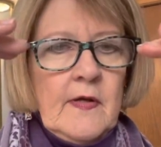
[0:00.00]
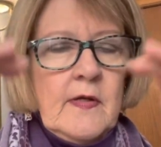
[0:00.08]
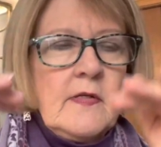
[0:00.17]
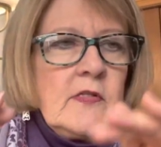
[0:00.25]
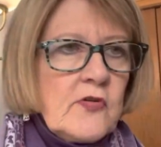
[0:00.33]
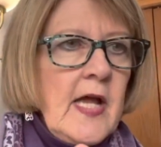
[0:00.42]

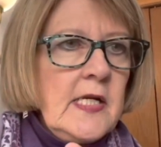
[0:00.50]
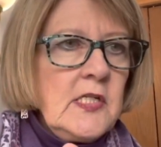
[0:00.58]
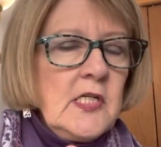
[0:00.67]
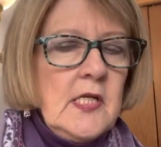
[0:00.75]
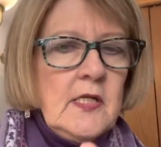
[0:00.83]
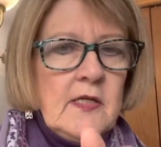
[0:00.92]

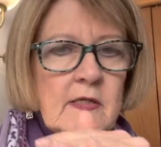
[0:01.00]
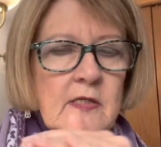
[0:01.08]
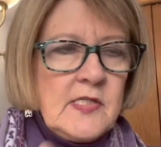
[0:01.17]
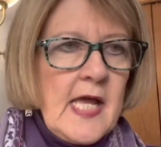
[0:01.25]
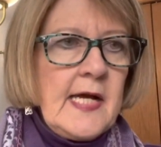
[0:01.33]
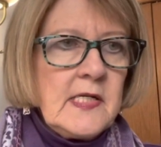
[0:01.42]
strategy,
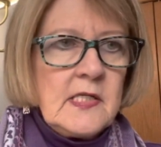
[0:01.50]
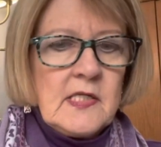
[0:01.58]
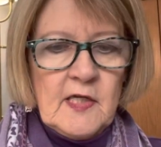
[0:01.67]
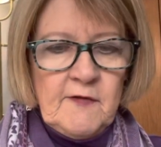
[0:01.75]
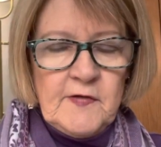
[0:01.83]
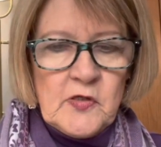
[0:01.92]
tactic.
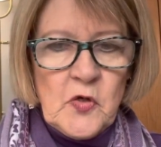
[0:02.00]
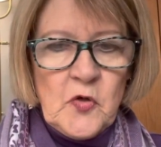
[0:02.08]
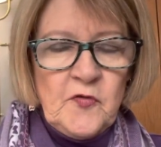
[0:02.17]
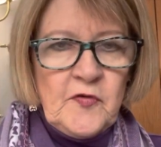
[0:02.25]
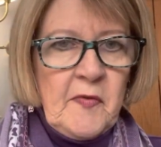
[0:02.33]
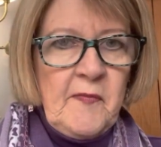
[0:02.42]
If you go
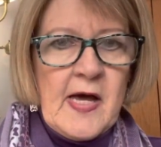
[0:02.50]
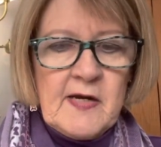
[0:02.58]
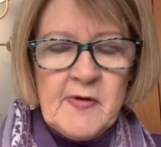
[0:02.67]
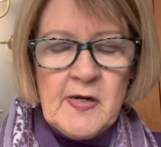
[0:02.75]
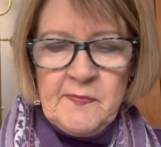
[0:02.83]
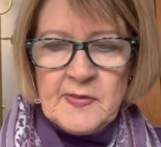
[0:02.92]
from the bottom
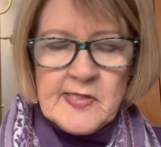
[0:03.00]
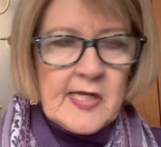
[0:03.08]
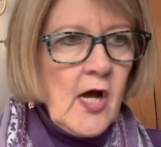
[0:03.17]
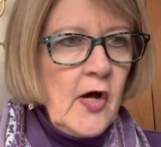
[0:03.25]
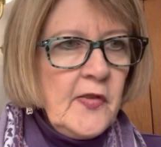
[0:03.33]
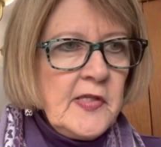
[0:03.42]
up, it's like
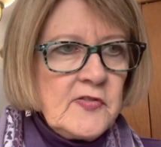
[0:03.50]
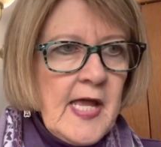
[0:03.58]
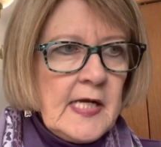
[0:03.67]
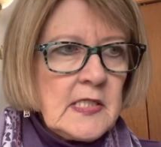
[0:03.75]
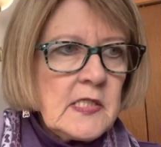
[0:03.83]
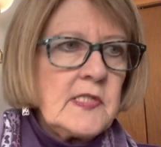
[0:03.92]
all these
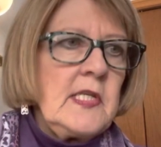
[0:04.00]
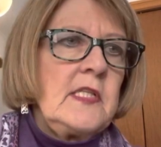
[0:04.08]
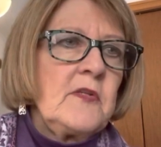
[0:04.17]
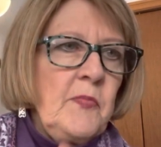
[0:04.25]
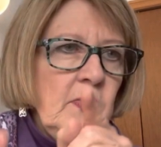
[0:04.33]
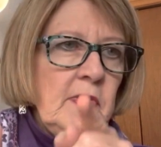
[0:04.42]
tactics that
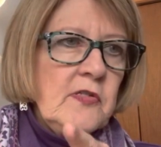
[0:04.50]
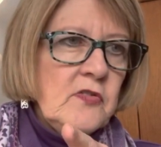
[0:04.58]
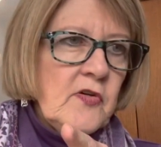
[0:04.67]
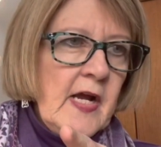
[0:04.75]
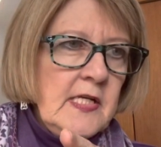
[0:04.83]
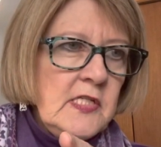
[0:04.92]
support the
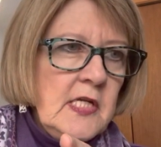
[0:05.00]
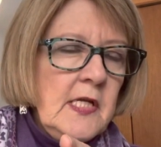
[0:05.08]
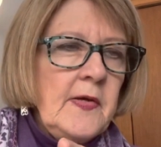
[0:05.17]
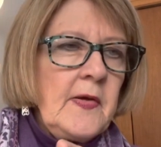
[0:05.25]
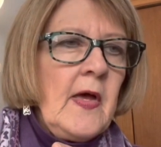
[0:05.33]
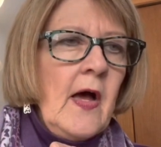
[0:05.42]
strategy
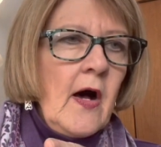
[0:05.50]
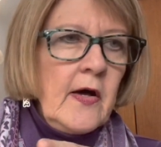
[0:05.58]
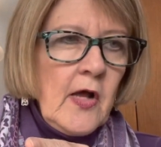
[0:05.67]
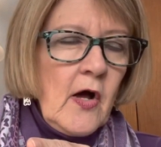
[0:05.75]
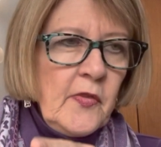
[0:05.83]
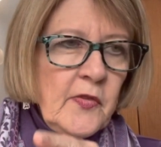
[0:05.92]
on
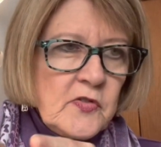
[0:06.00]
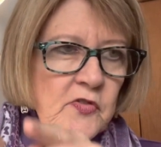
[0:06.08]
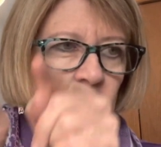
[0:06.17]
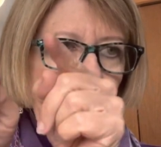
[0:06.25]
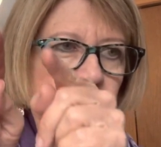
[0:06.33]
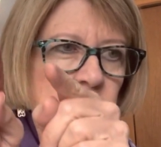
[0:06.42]
all those
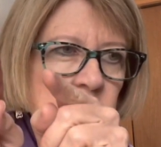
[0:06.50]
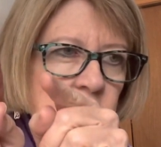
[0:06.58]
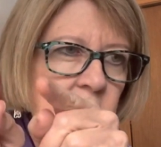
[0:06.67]
strategies